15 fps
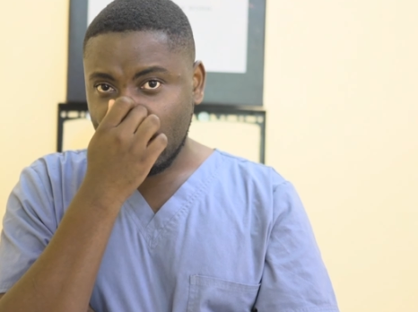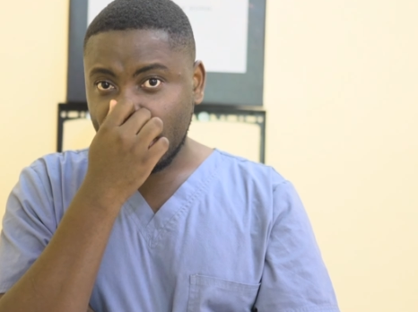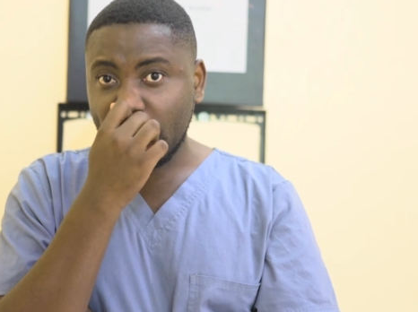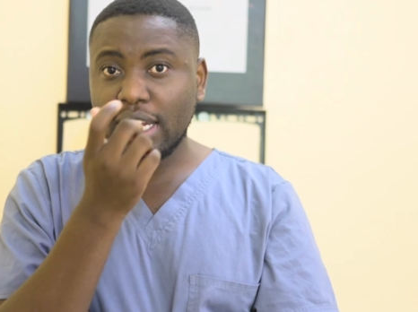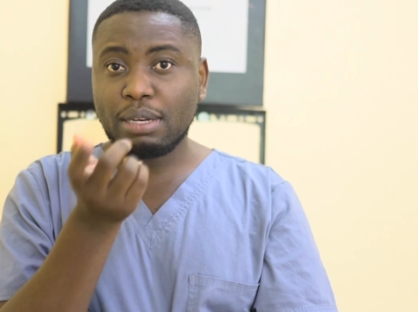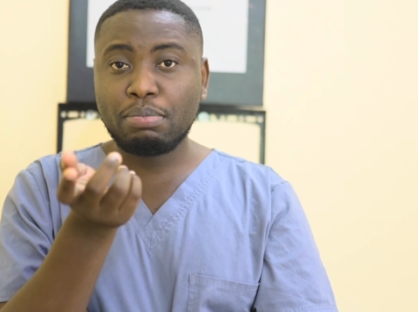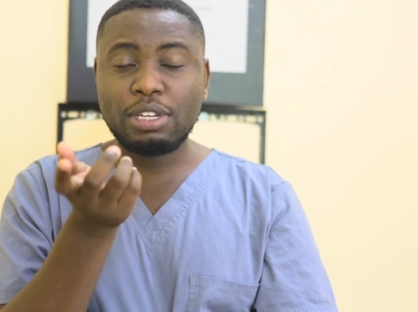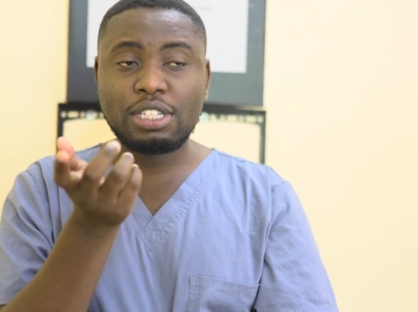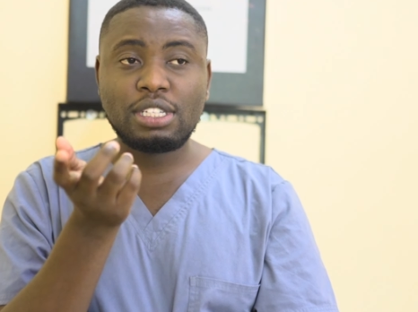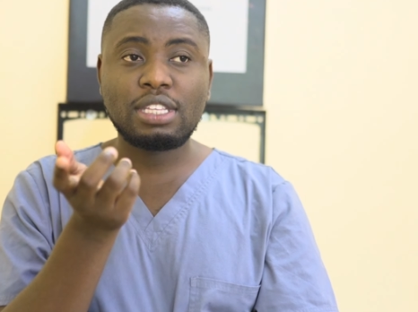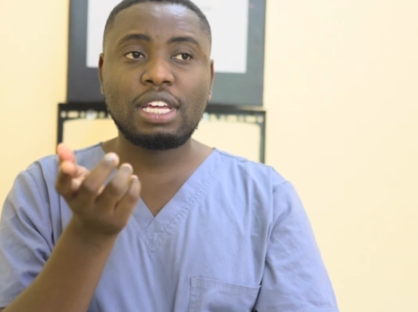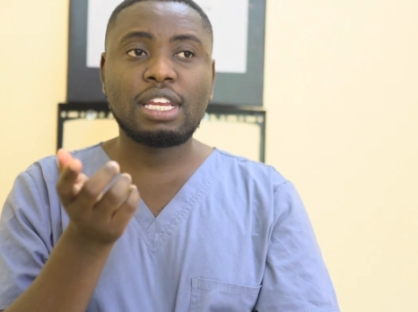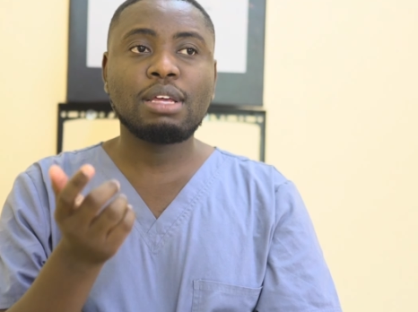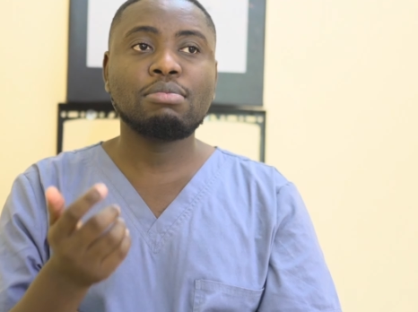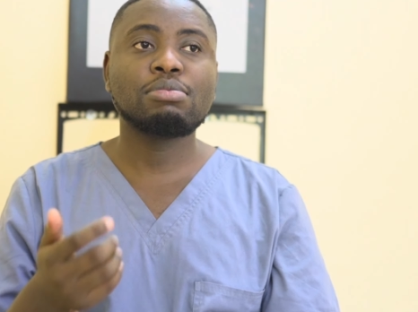Can't mention
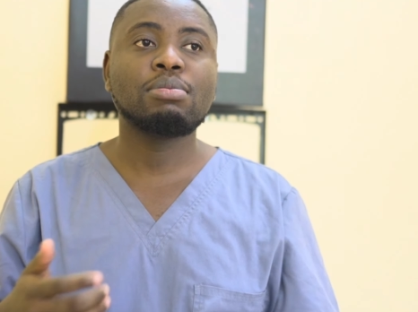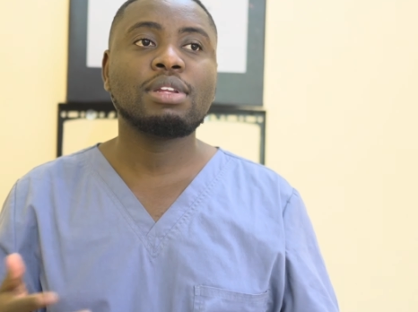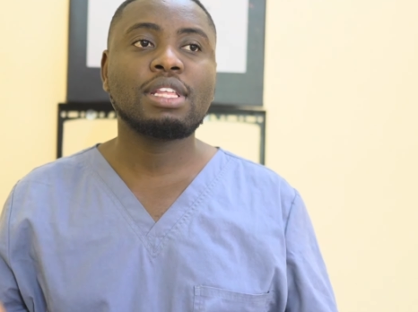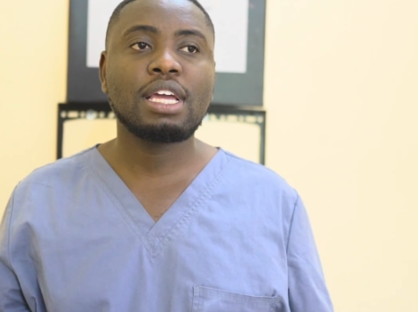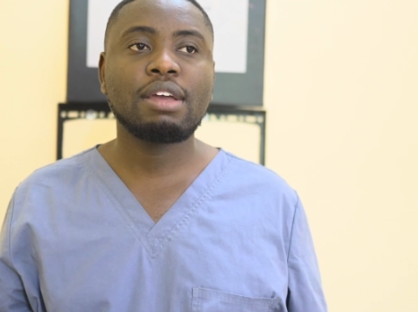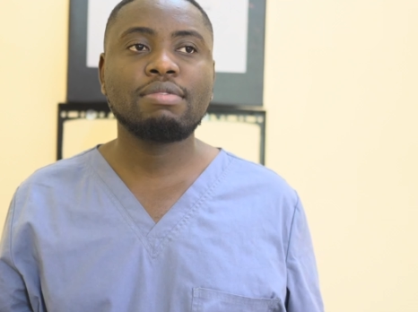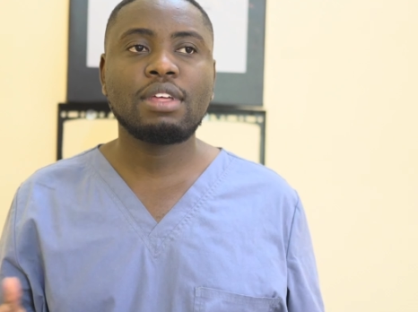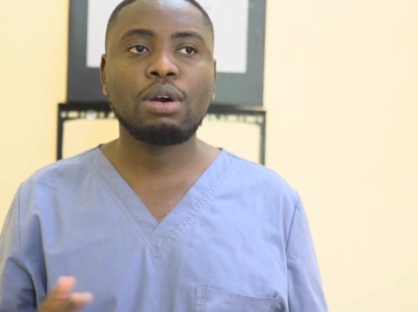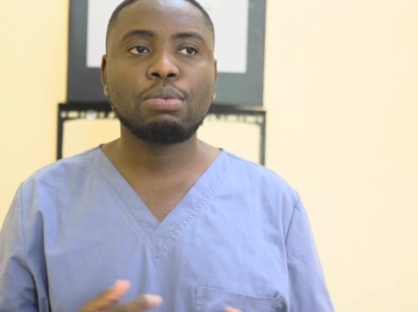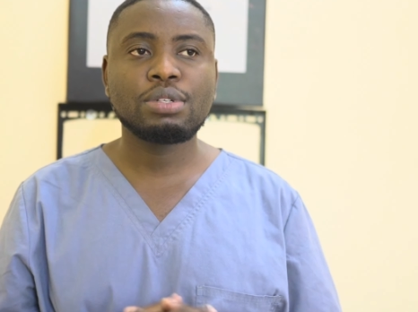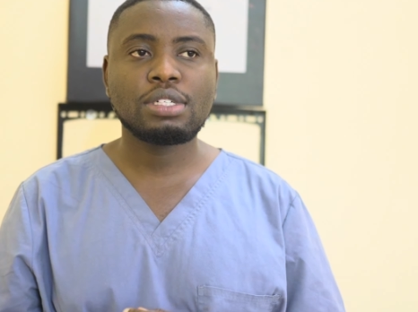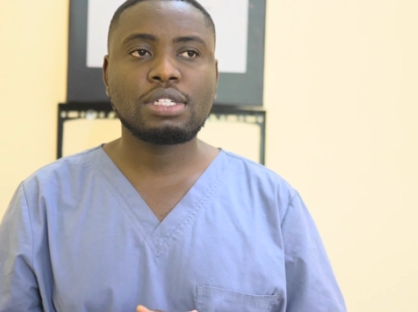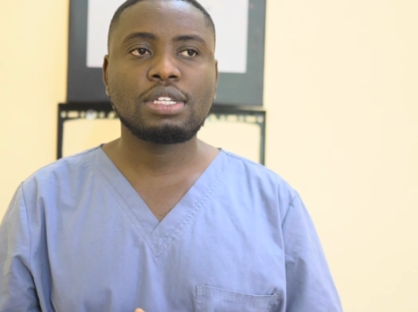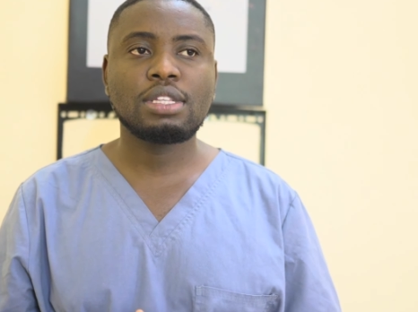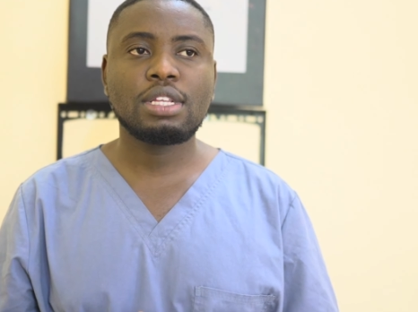their names, but they gave their
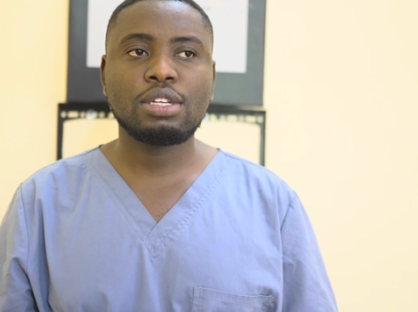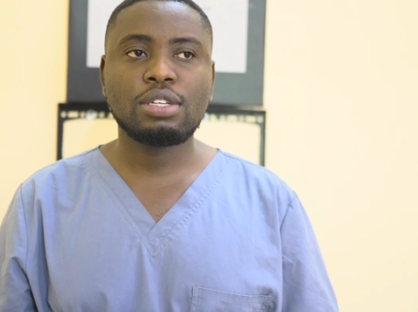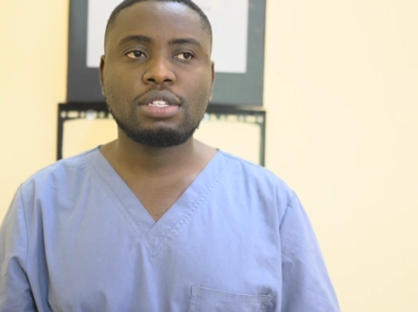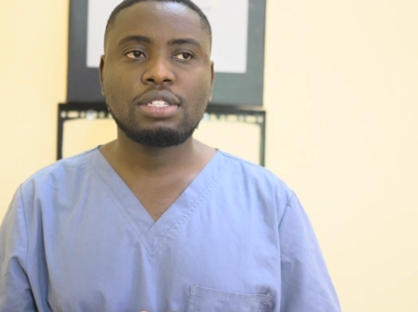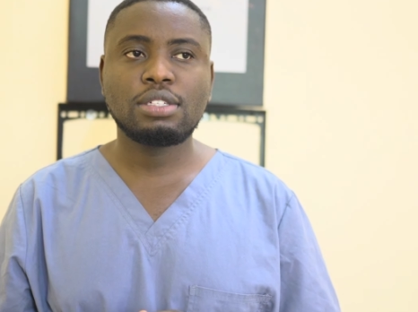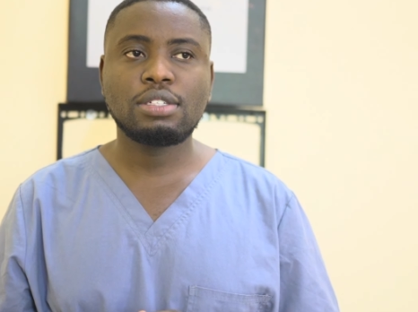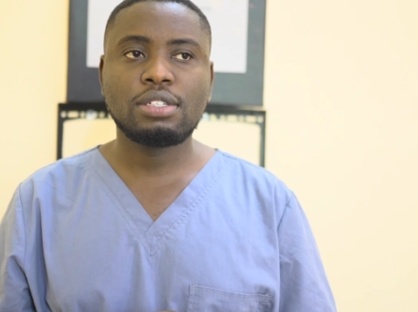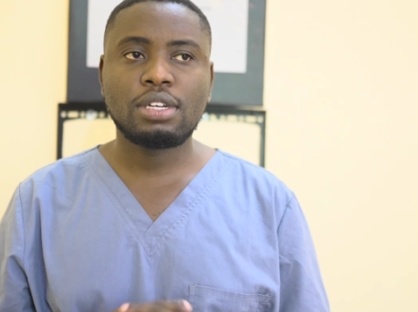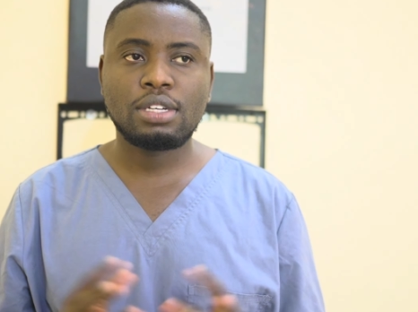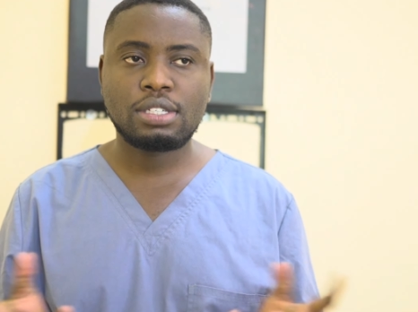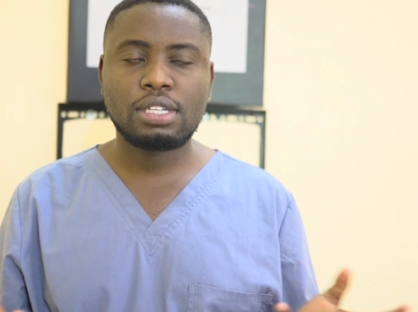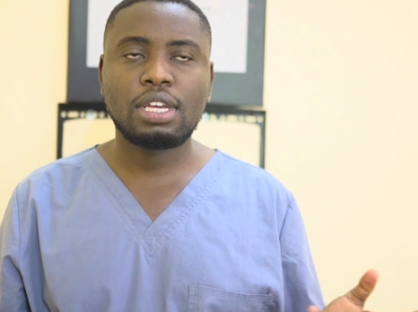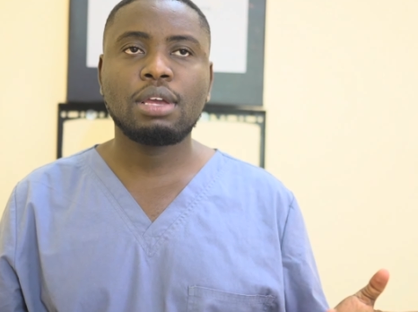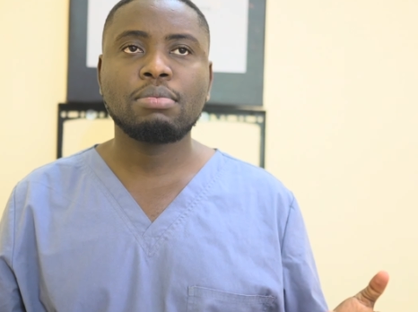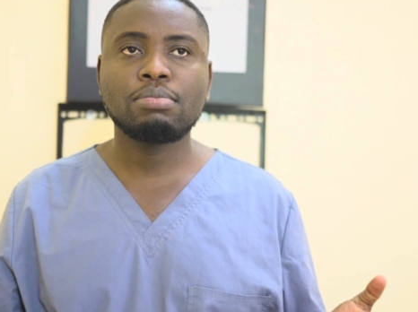options and they
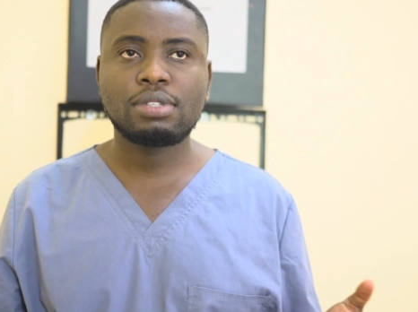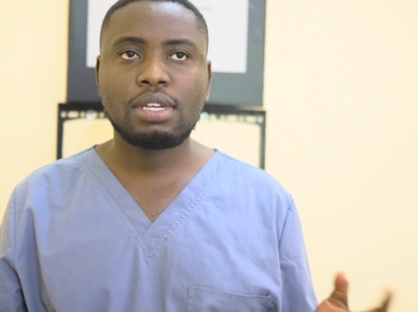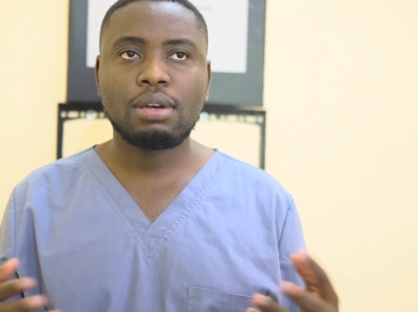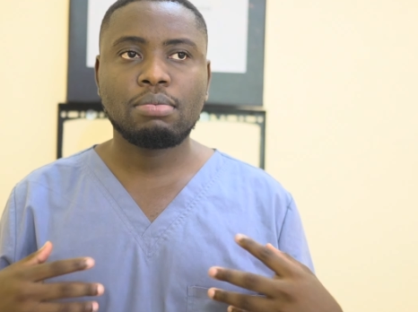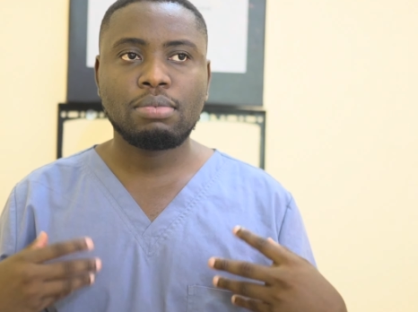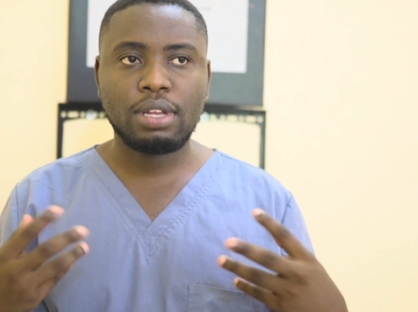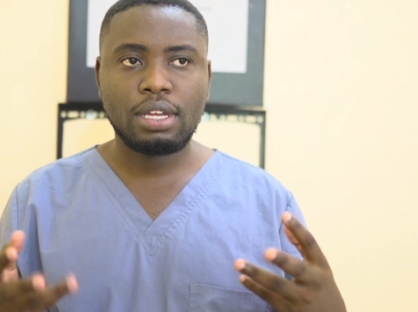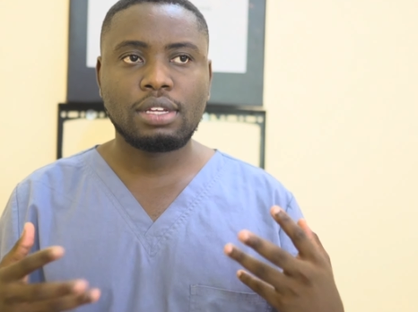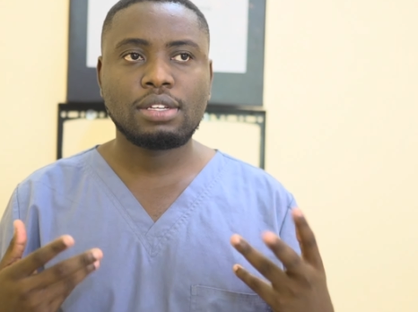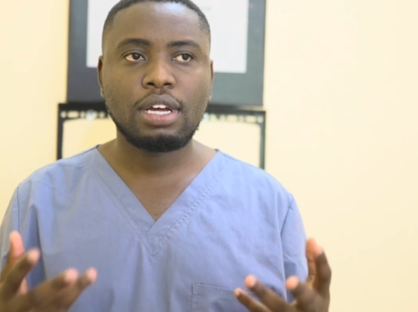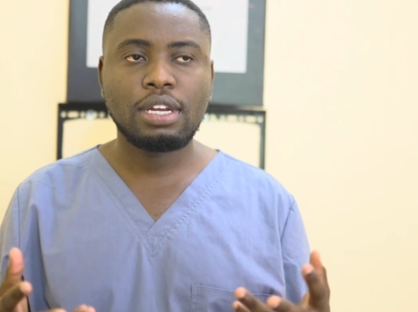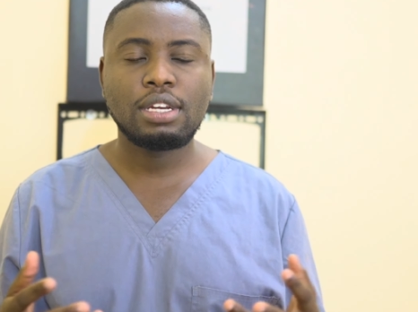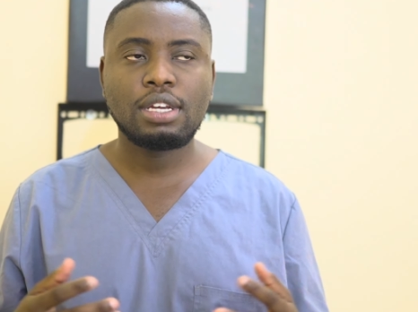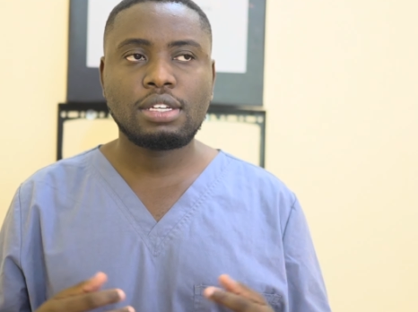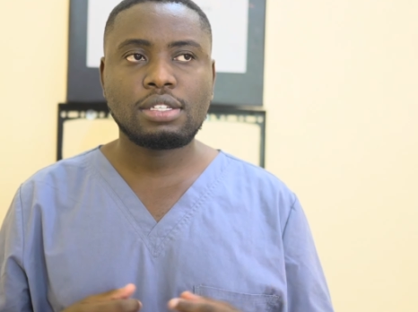just gave me some like
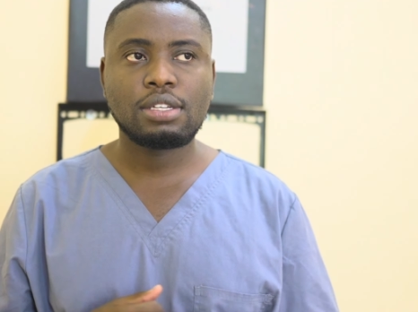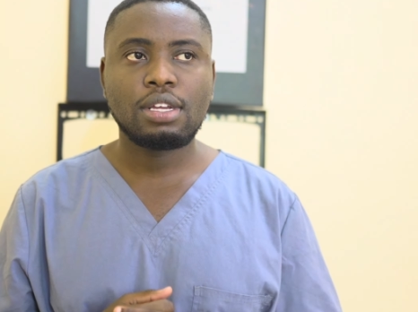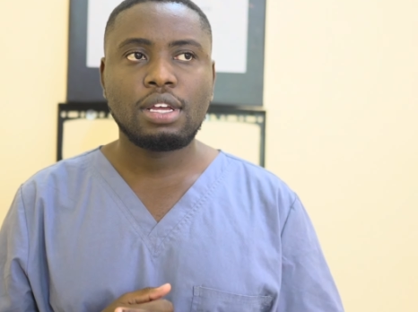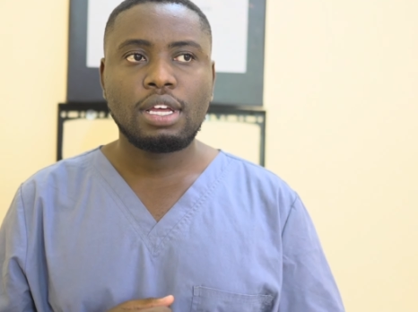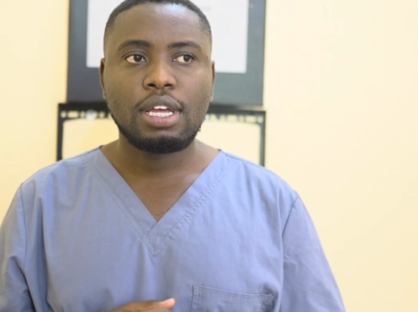ideas.